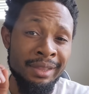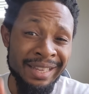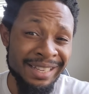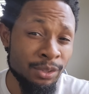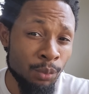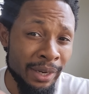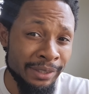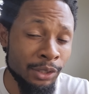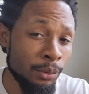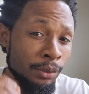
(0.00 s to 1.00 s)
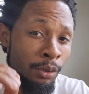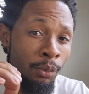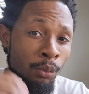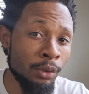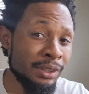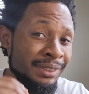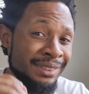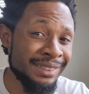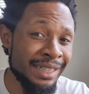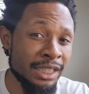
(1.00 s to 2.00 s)
That's why knowing the
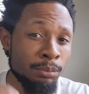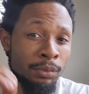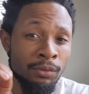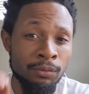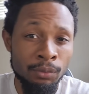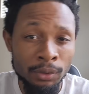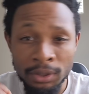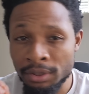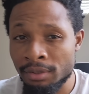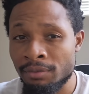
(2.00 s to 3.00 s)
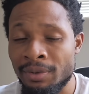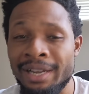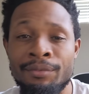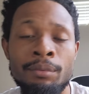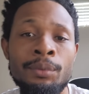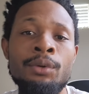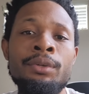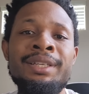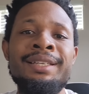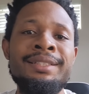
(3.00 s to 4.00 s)
warning signs before survival mode